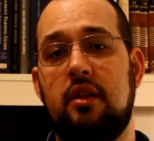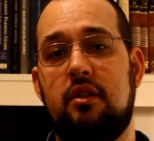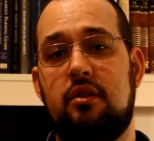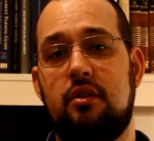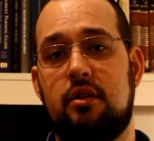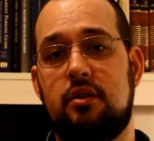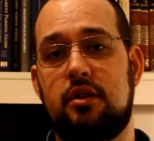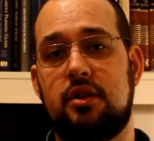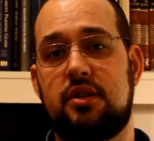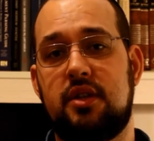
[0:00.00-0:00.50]

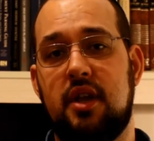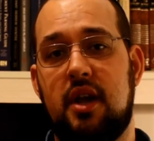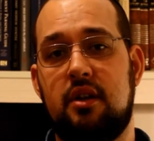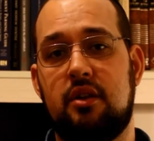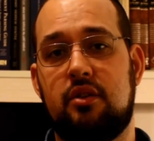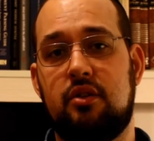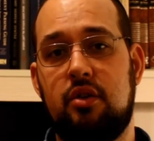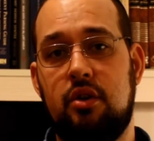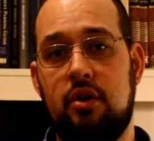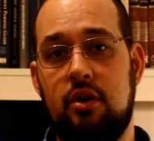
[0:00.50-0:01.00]
To
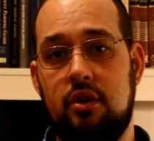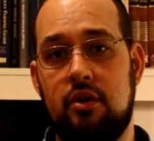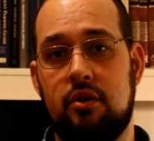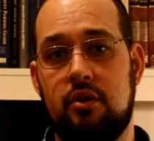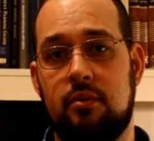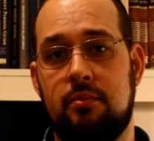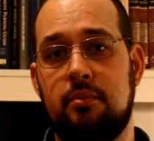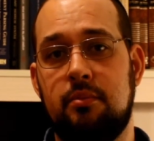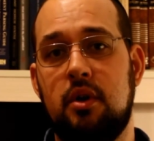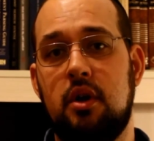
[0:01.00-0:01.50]
understand a
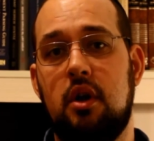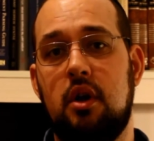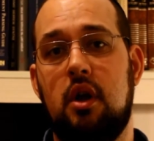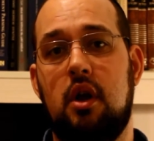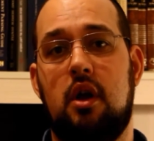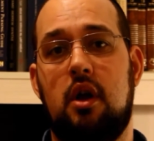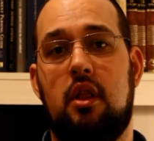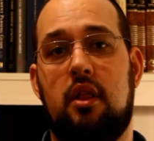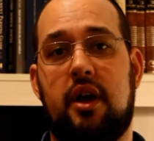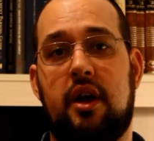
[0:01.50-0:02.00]
term,
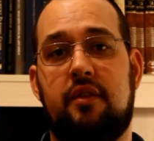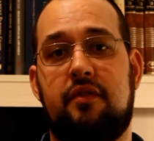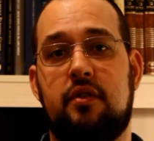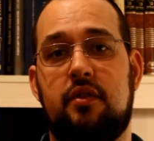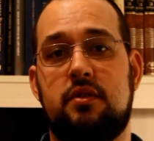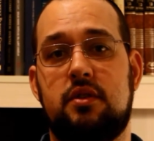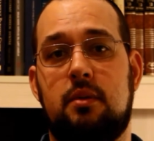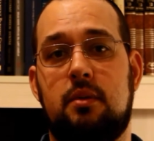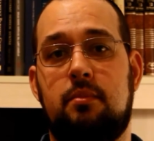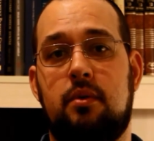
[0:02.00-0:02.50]
like for
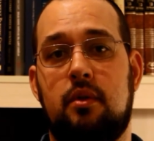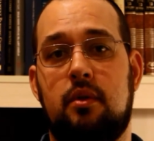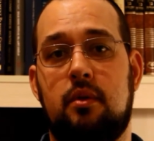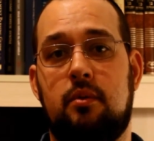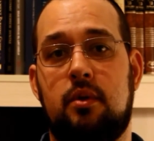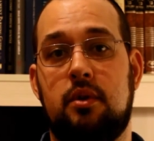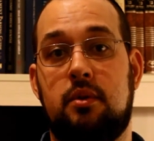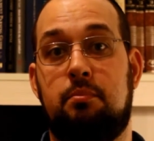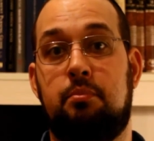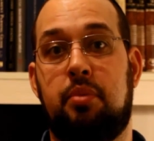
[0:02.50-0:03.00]
example the
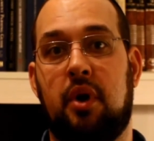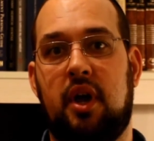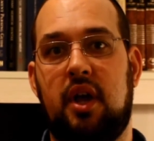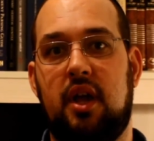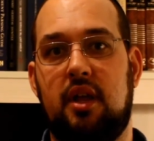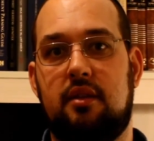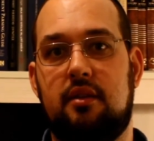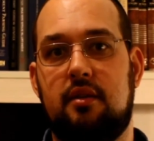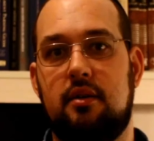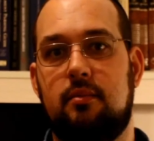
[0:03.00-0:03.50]
word
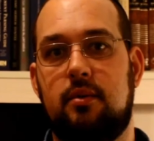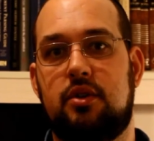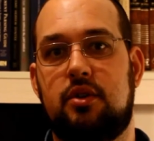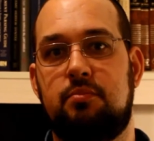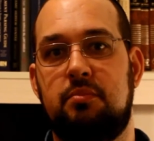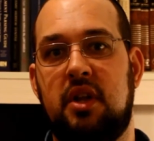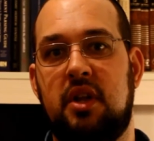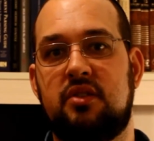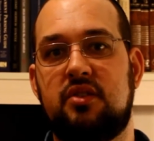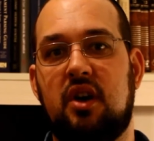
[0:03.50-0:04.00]
brit, which
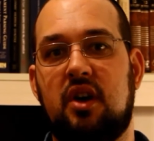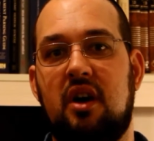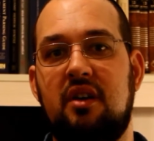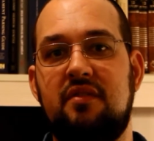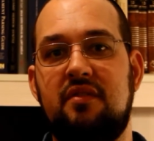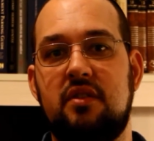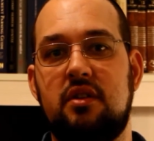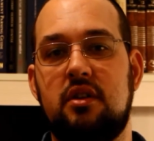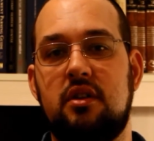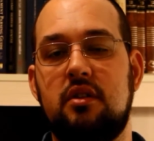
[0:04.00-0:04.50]
means
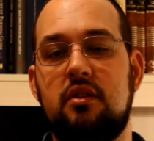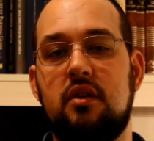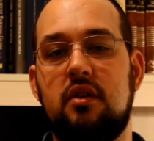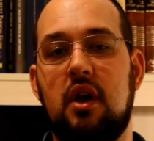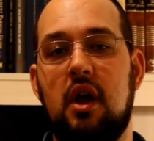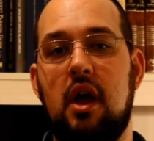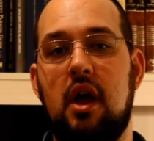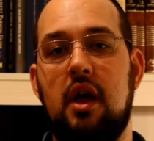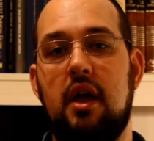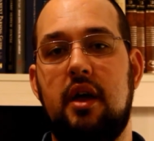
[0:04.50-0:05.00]
covenant,
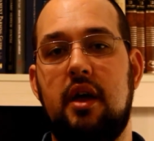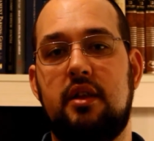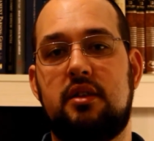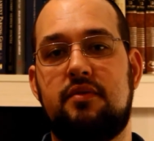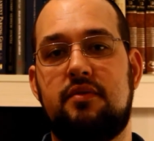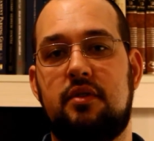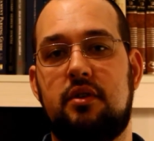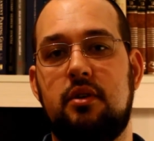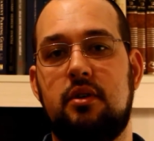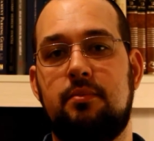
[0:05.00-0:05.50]
it's
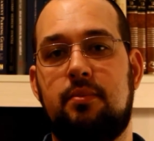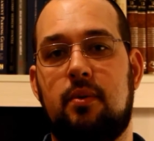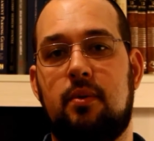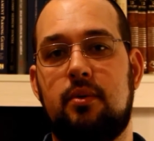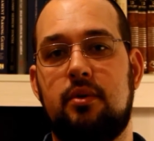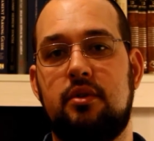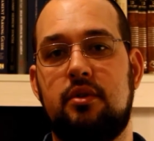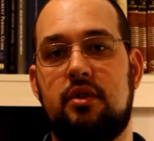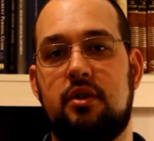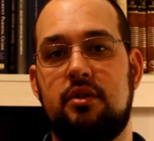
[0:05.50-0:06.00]
very
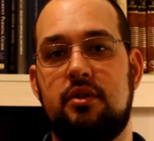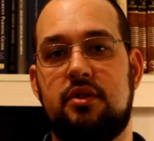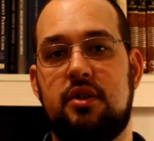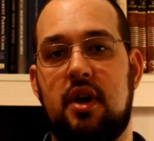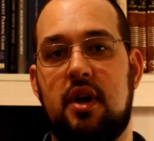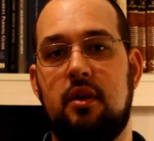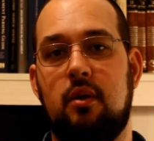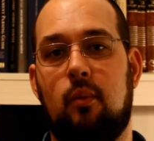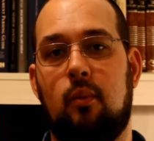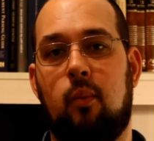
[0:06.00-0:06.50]
important to
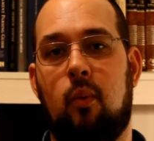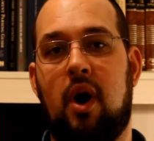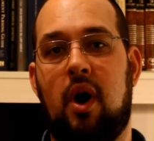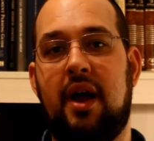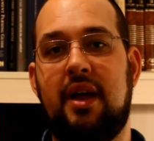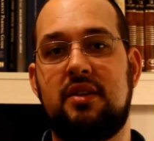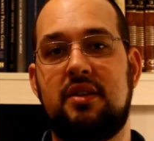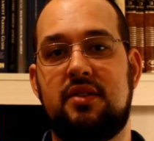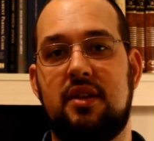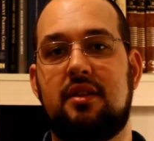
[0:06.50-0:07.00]
understand
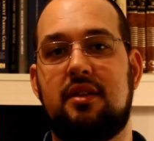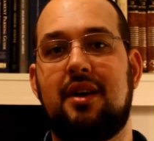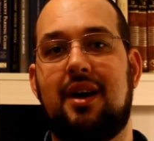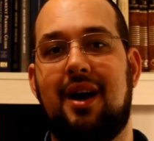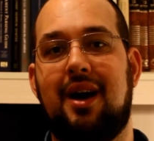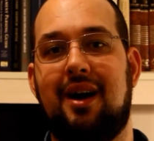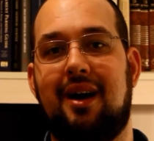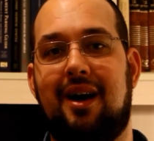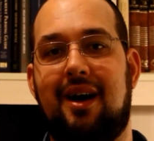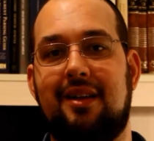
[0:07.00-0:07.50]
why is it
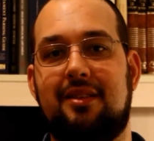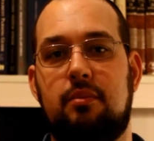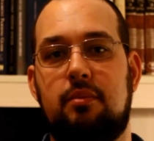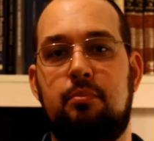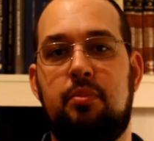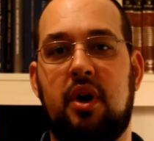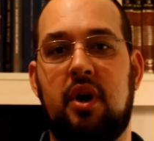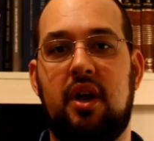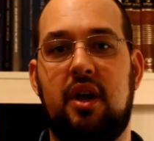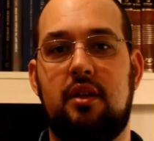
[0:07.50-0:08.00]
karat
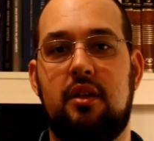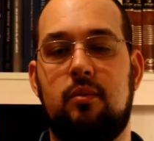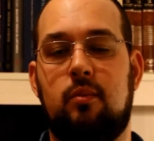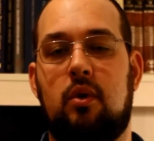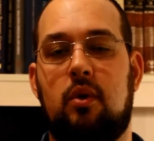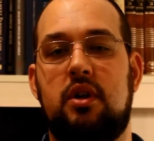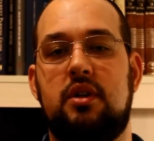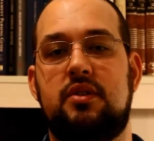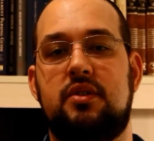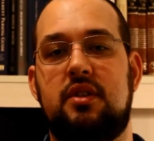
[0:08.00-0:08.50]
brit?
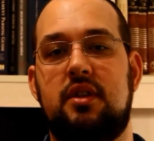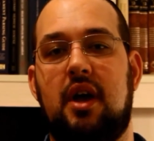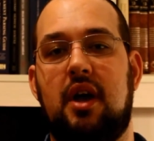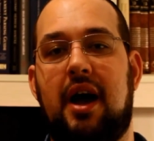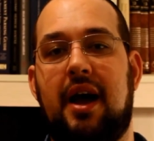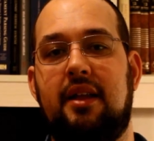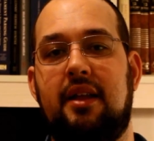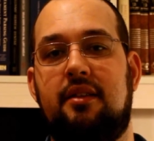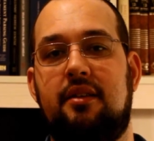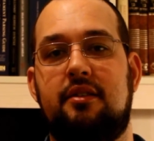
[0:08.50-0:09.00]
What is the
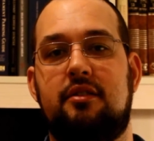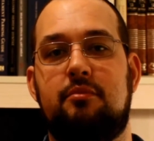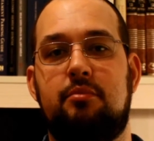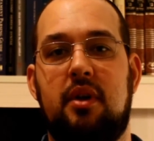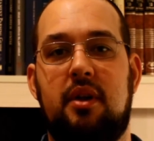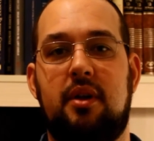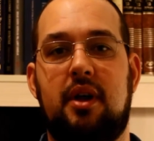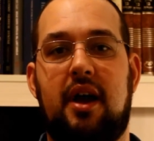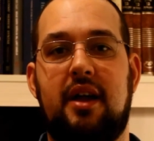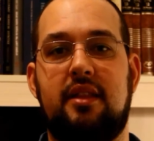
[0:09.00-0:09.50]
idea
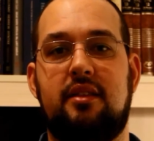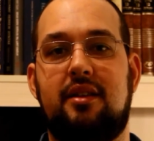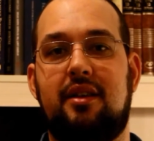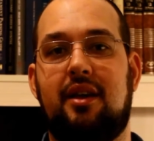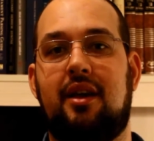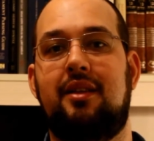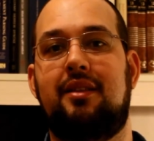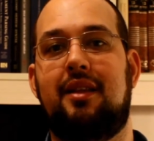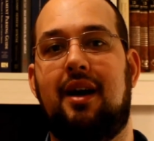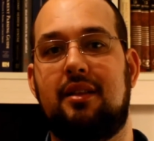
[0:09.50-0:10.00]
behind
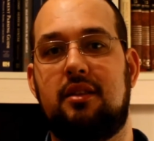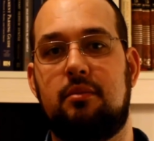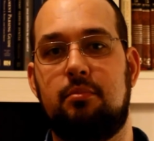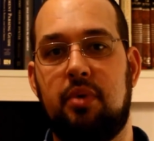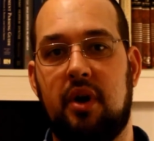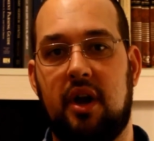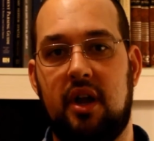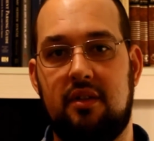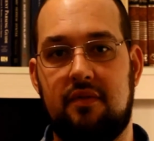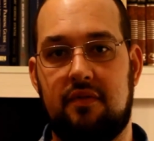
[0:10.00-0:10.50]
kritat
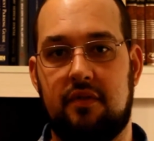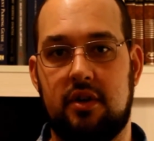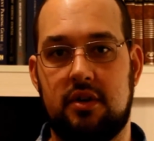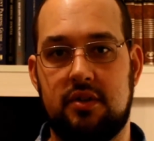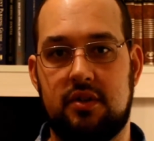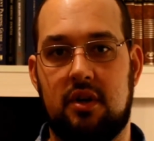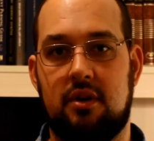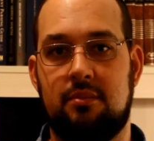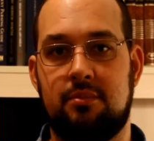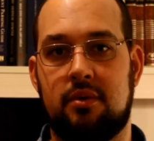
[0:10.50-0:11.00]
brit, for
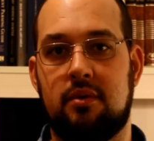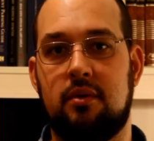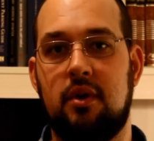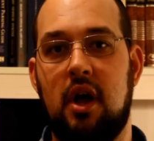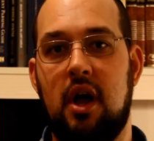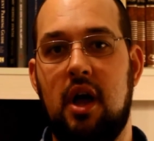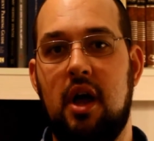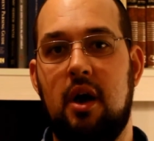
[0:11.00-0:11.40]
example?